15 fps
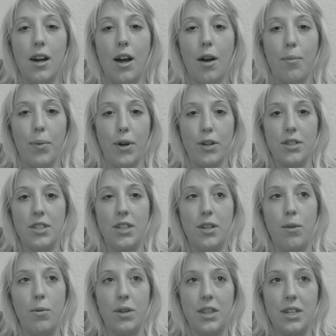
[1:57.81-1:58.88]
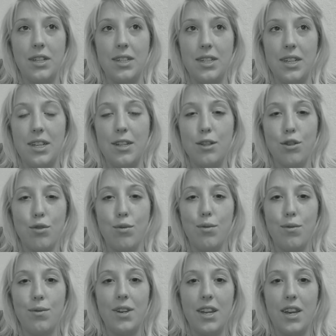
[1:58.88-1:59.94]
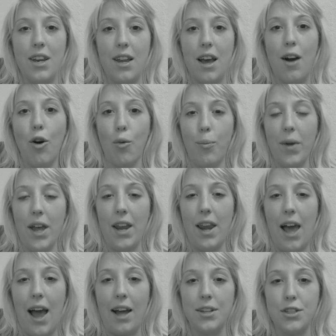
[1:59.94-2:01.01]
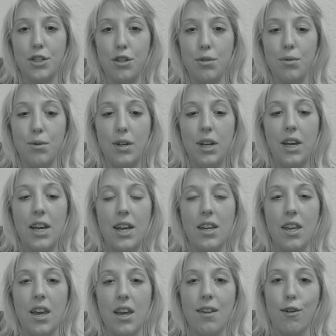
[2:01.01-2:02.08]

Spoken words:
a person with a disease who needed help and had to get an